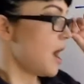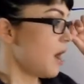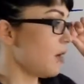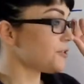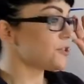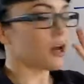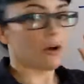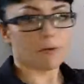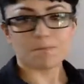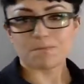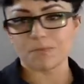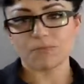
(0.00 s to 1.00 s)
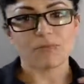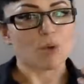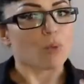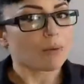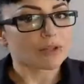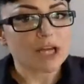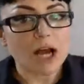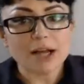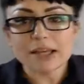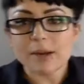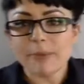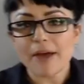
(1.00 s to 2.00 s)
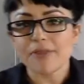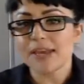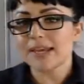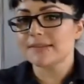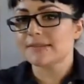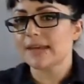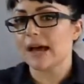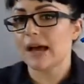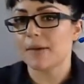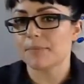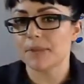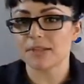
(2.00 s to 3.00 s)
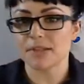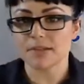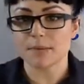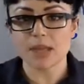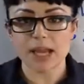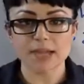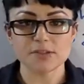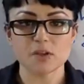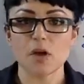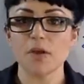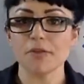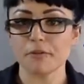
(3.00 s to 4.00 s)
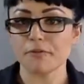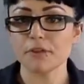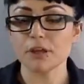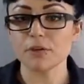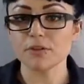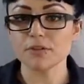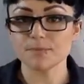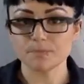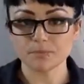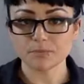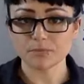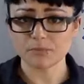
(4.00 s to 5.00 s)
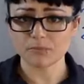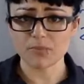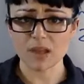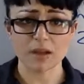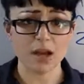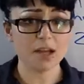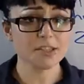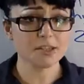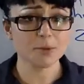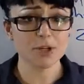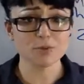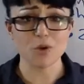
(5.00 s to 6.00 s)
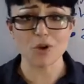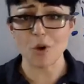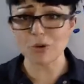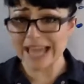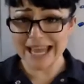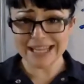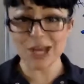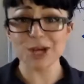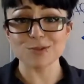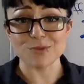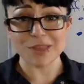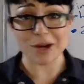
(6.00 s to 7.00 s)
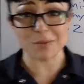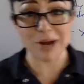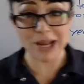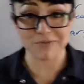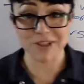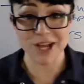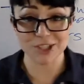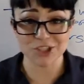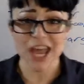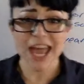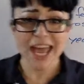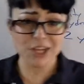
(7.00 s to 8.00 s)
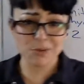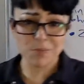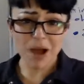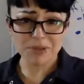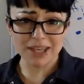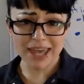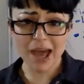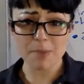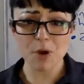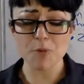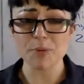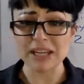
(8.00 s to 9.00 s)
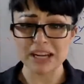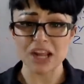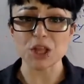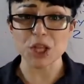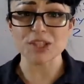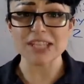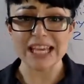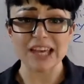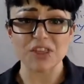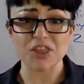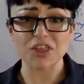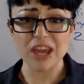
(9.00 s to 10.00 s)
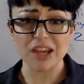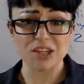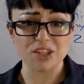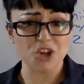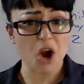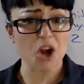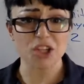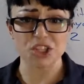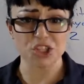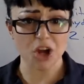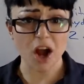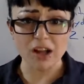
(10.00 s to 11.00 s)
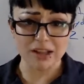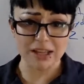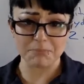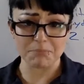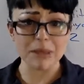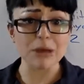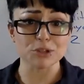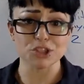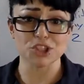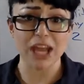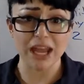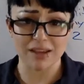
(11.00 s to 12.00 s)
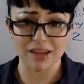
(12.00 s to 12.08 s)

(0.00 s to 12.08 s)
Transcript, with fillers: Also, while we're talking about this, um, this is something I saw in the field Customers will go 10 years without a brake flush. And you pop the cap open and it looks like a thick, dark chocolate milkshake